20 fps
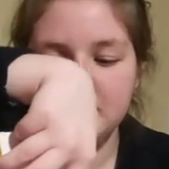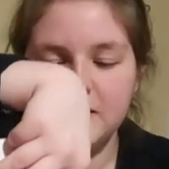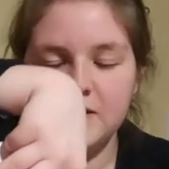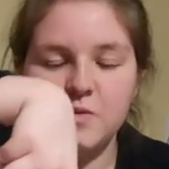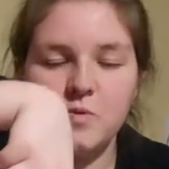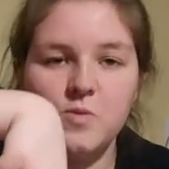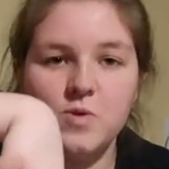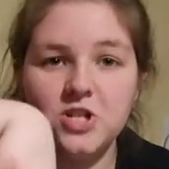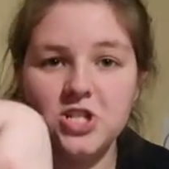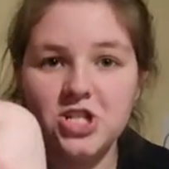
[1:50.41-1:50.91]
is
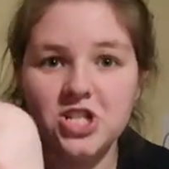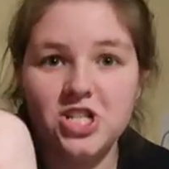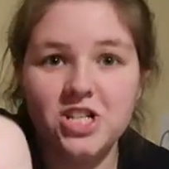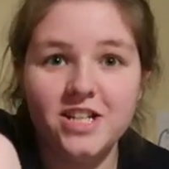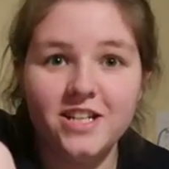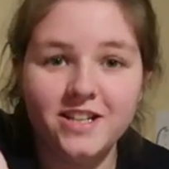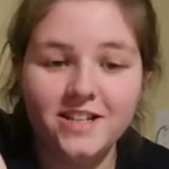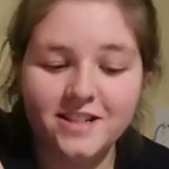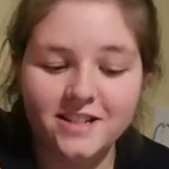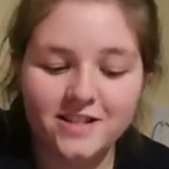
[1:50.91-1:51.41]
what
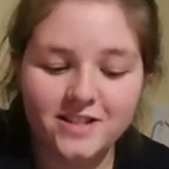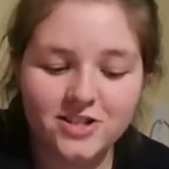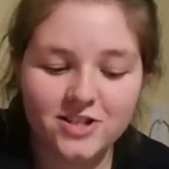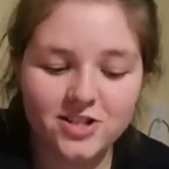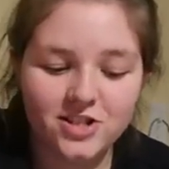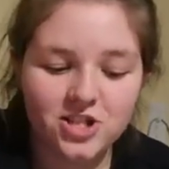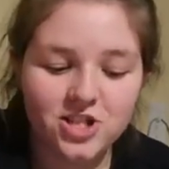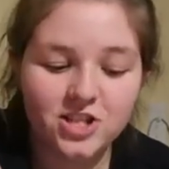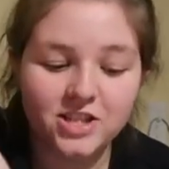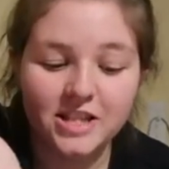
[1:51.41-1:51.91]
she
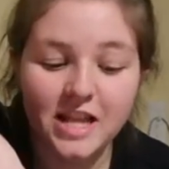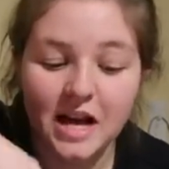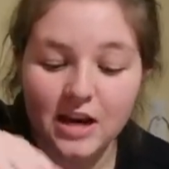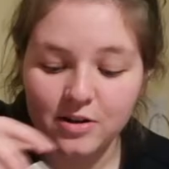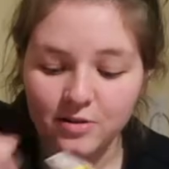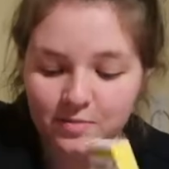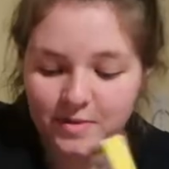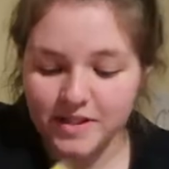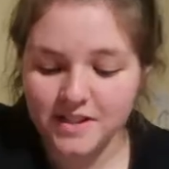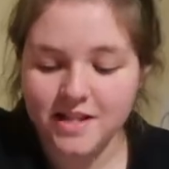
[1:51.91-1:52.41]

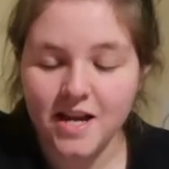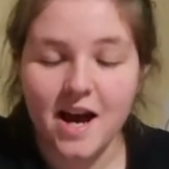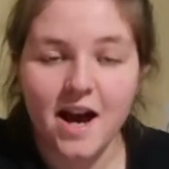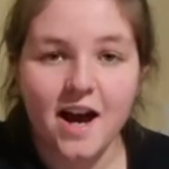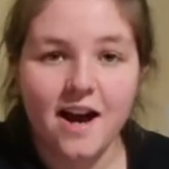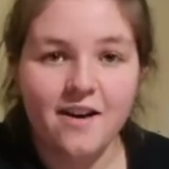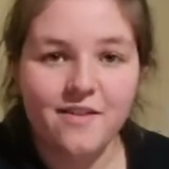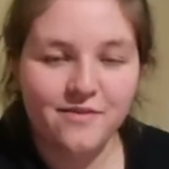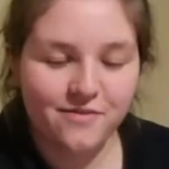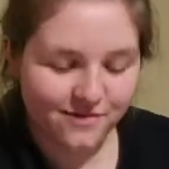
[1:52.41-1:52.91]
allowed me to
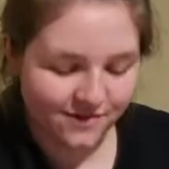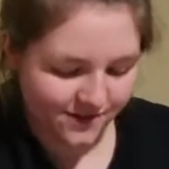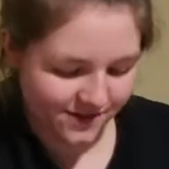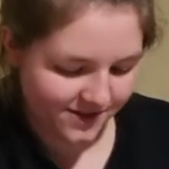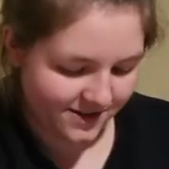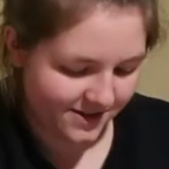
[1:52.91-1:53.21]
have.